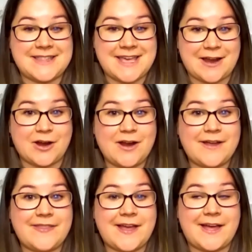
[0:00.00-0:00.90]
there
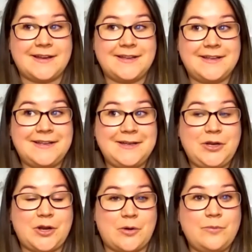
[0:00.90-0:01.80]
and that you
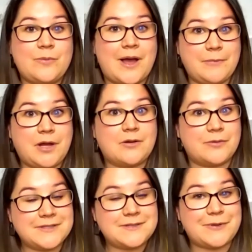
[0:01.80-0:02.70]
know, I'm not
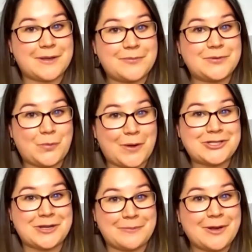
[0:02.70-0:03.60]
going to be able to
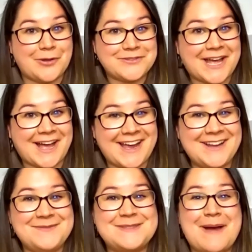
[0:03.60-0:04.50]
watch him at all
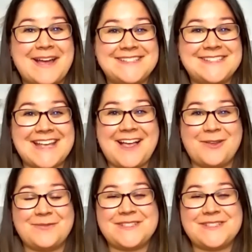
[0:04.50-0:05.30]
times myself.